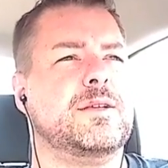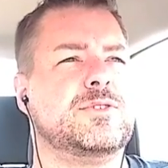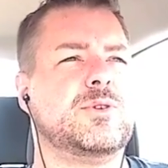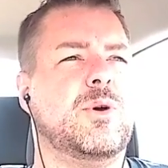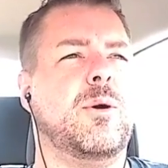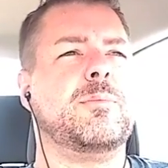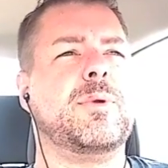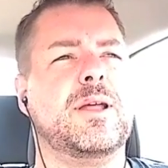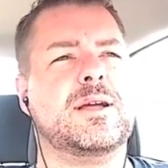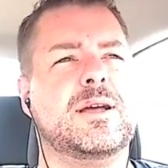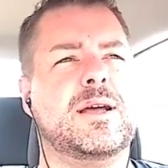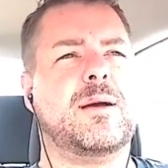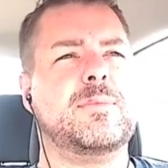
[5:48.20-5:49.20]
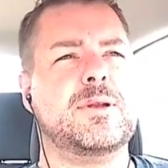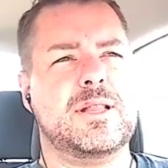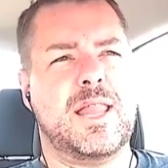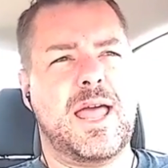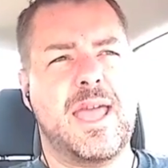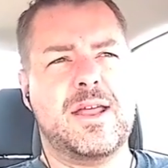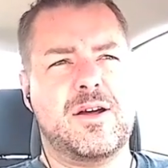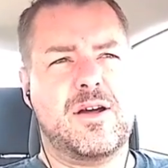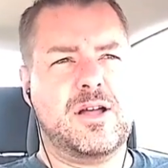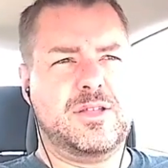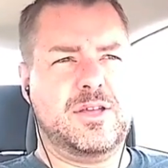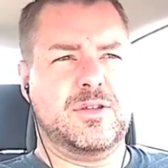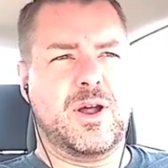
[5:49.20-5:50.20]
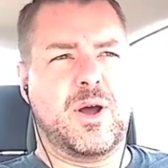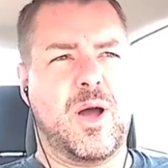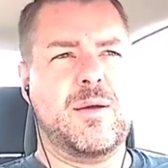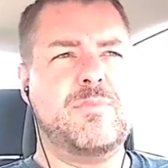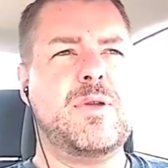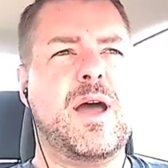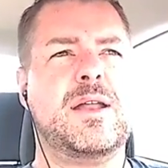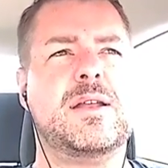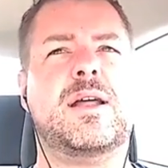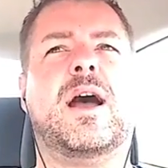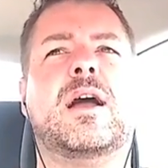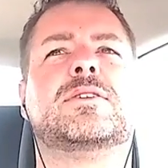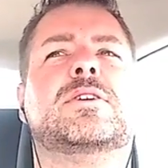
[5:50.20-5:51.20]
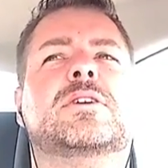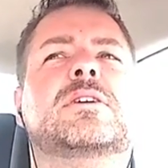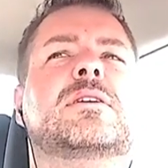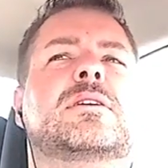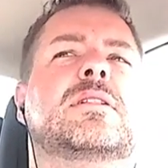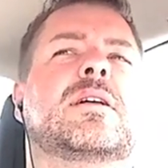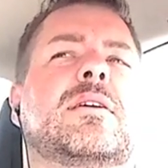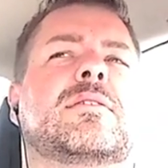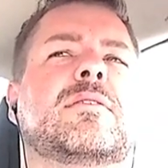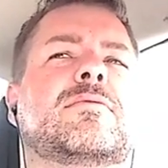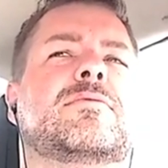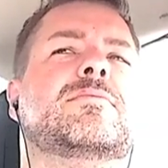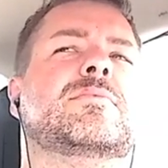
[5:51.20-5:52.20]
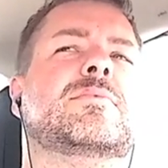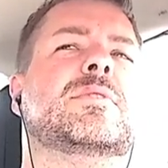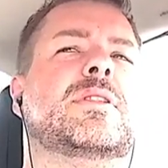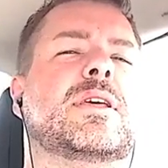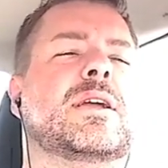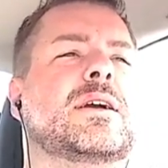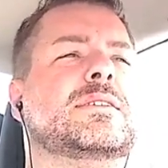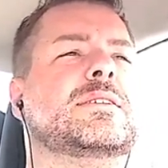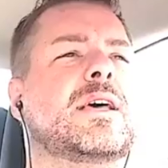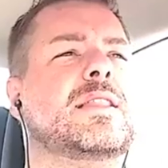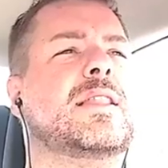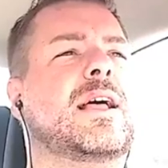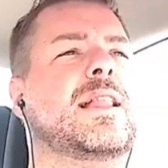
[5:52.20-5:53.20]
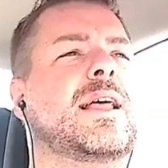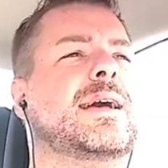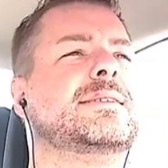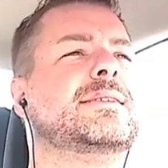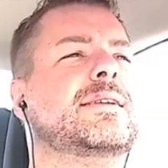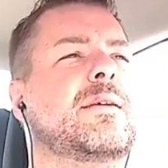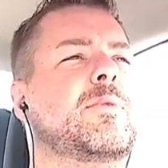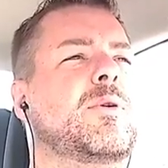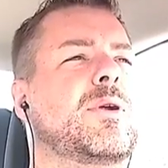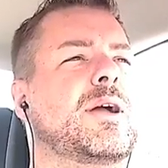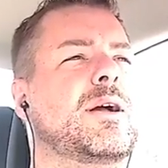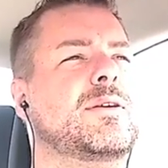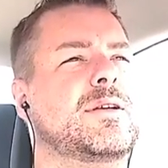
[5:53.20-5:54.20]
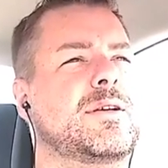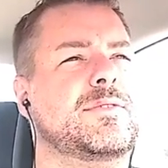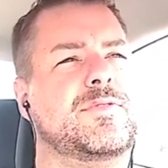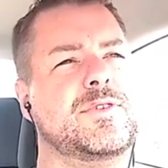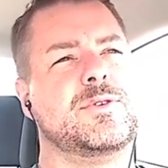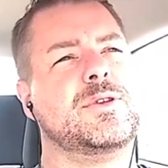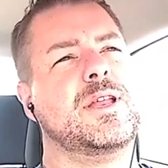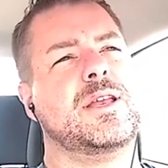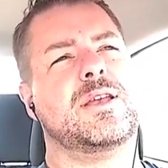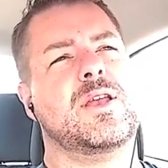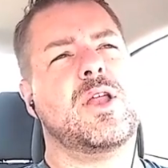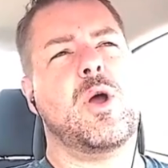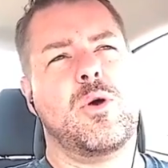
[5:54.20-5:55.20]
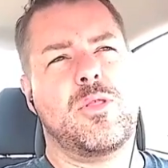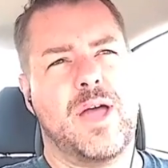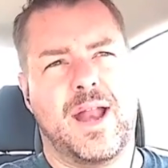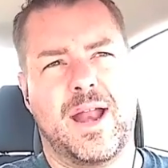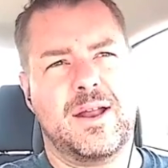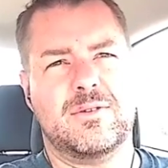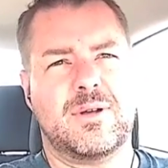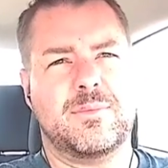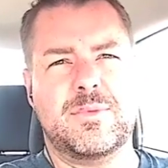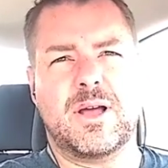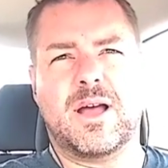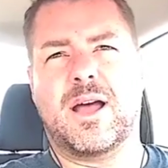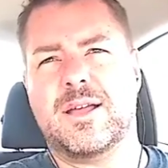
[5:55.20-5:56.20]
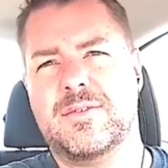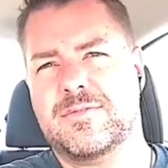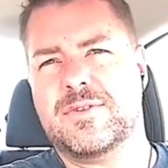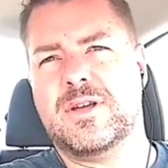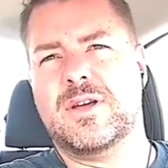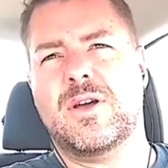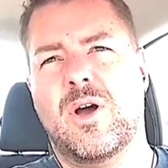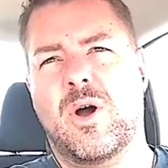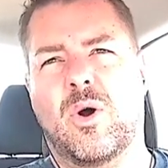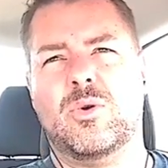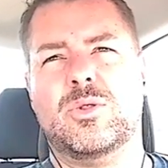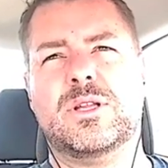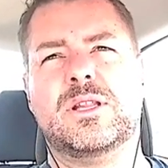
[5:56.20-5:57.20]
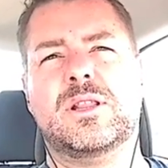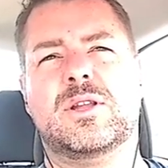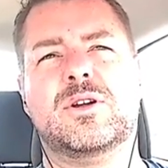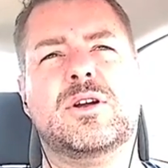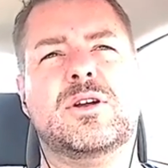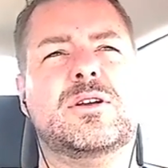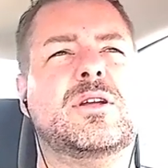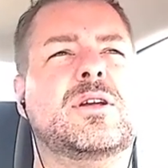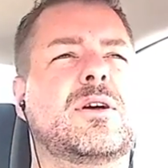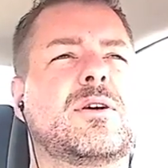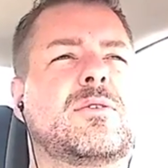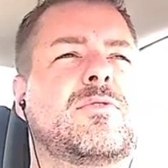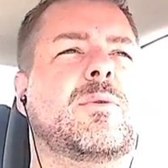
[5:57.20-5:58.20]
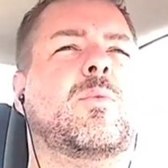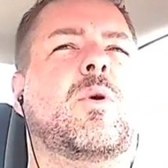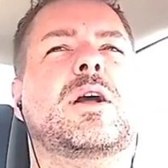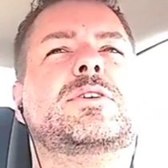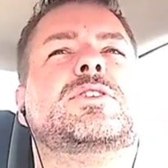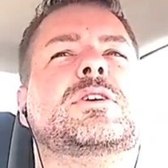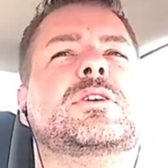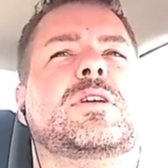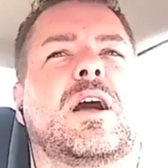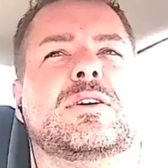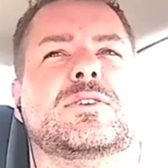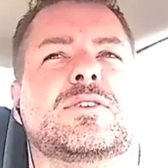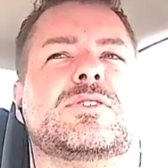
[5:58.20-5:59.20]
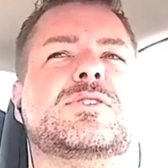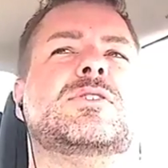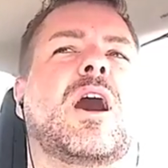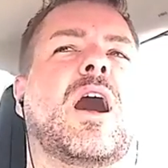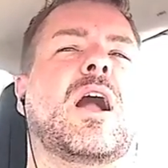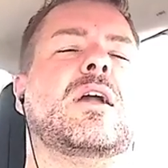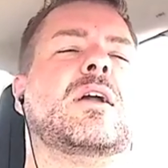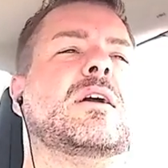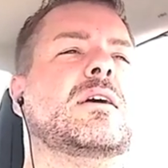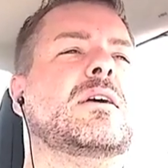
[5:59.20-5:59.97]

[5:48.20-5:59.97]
so I'm gonna lay it on you. Now, I'm not a doctor. I think I said that last time around. If you didn't know that, I've only learned from watching doctors talk.